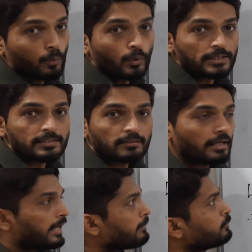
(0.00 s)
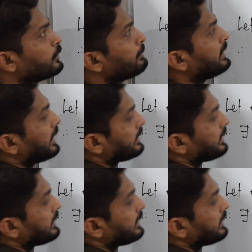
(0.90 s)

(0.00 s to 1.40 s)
What is the m will be